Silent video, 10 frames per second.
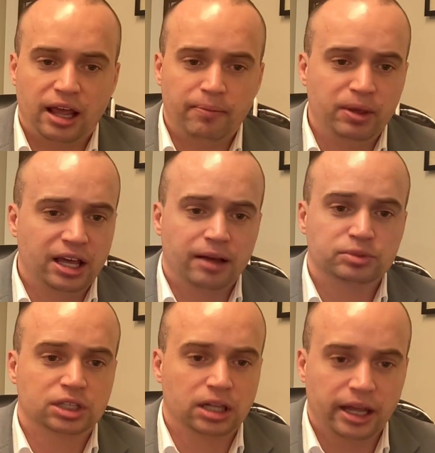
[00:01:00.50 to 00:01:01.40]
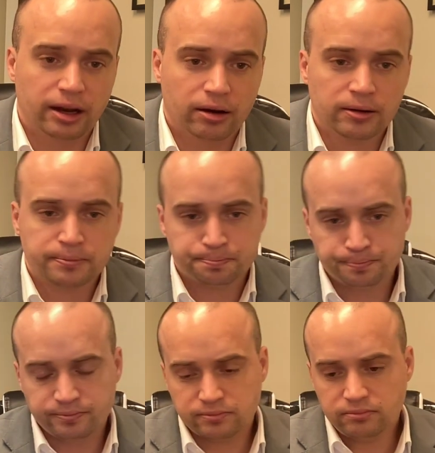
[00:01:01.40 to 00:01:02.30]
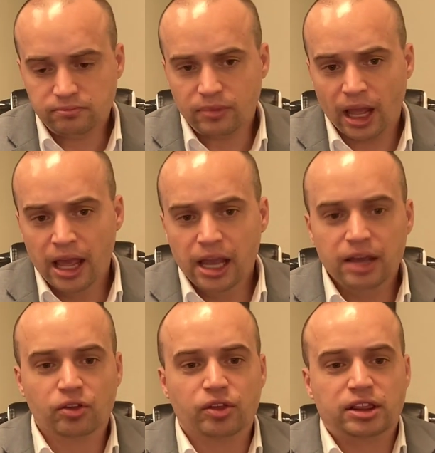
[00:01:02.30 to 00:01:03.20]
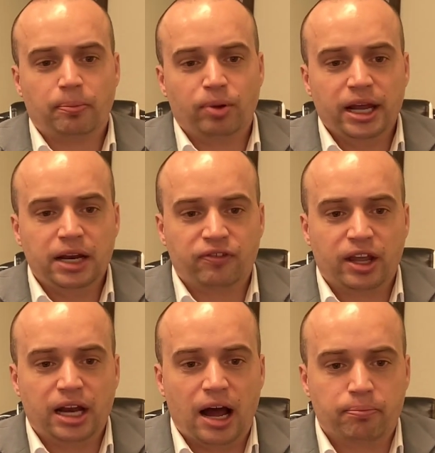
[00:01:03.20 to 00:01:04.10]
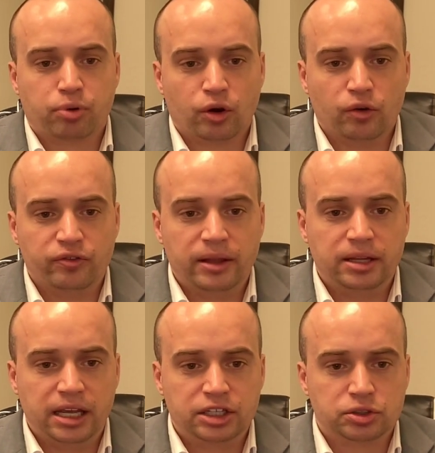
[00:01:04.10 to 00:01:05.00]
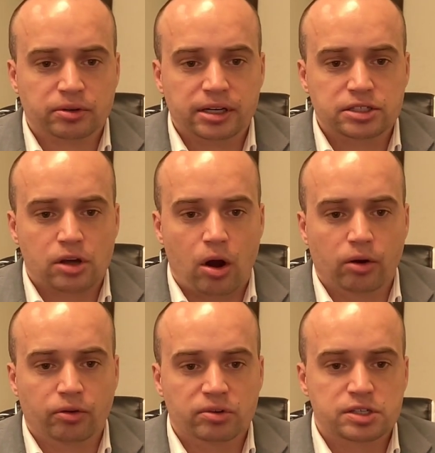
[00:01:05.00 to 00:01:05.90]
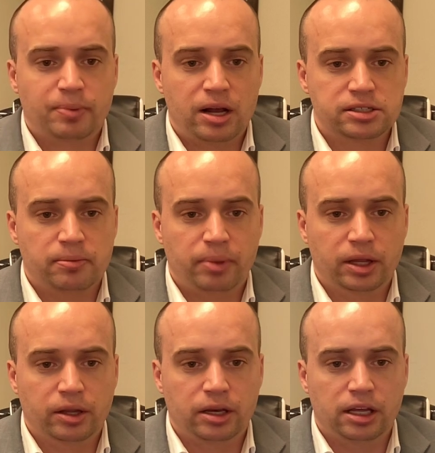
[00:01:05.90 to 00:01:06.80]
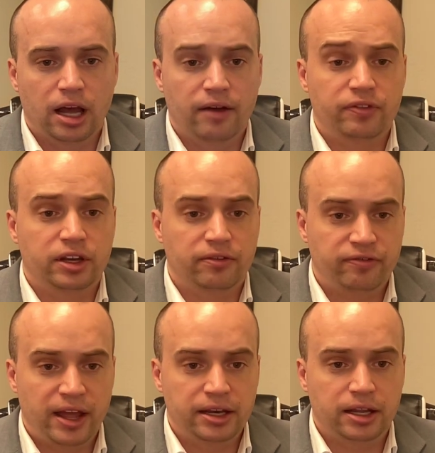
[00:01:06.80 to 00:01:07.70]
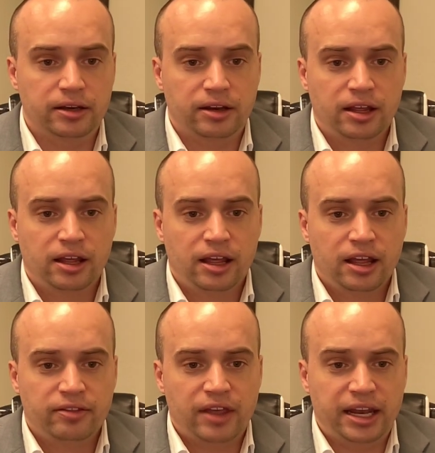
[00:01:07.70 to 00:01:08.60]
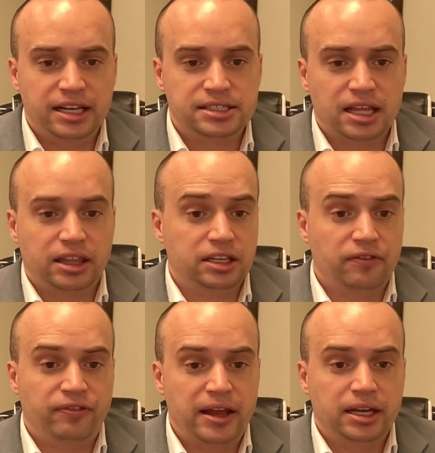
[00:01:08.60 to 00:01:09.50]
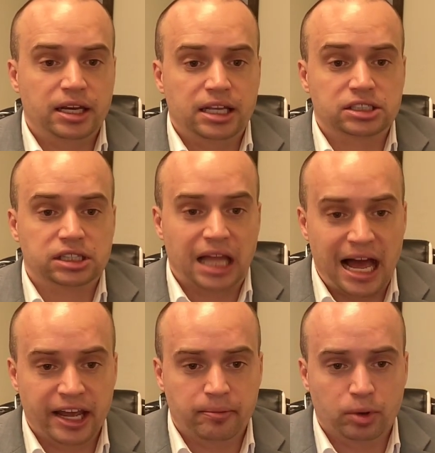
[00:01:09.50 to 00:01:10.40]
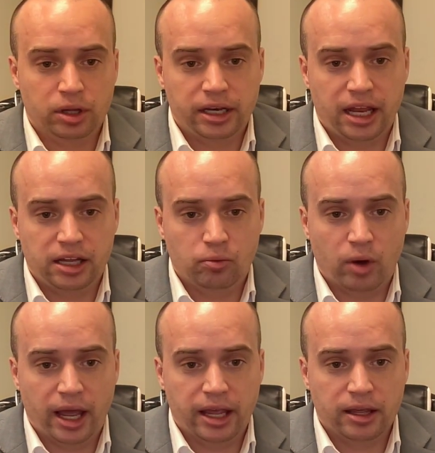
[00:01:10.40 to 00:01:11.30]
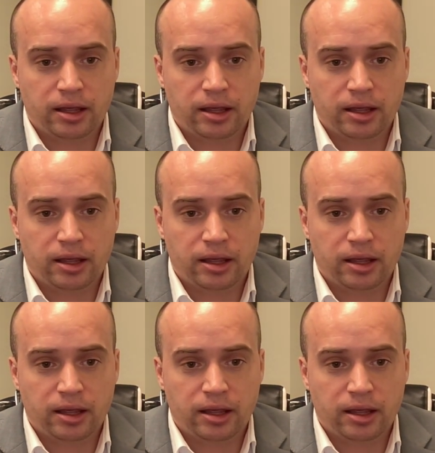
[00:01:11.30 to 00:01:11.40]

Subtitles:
it becomes clear either that the plaintiff cannot prove that the injuries are the responsibility of the defendant, that is, that the defendant is liable in any way